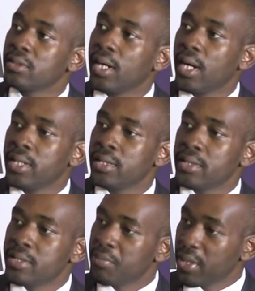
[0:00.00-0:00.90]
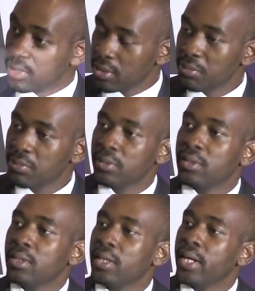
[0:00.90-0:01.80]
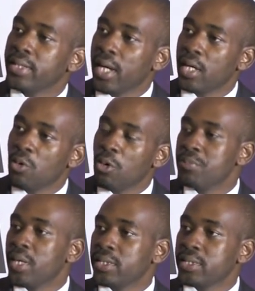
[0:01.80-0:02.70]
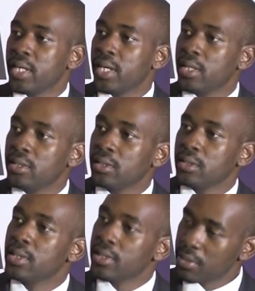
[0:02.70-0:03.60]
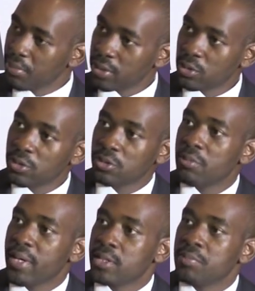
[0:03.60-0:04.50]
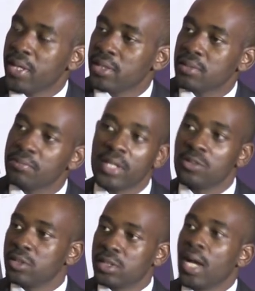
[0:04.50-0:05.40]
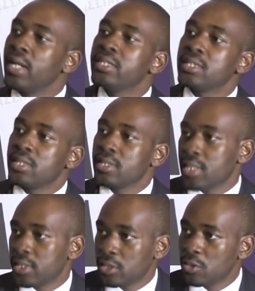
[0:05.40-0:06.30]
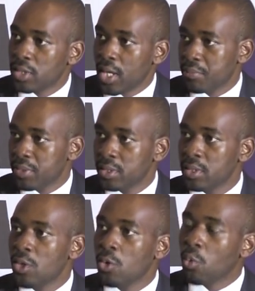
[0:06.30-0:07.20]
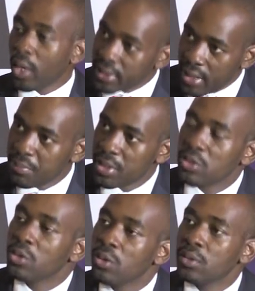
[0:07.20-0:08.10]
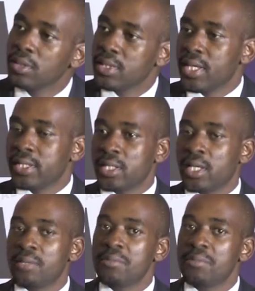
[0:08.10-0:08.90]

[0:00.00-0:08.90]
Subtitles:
I respect him, and I hope that he respects also my space by not alleging things that did not happen. What happened, though, is that the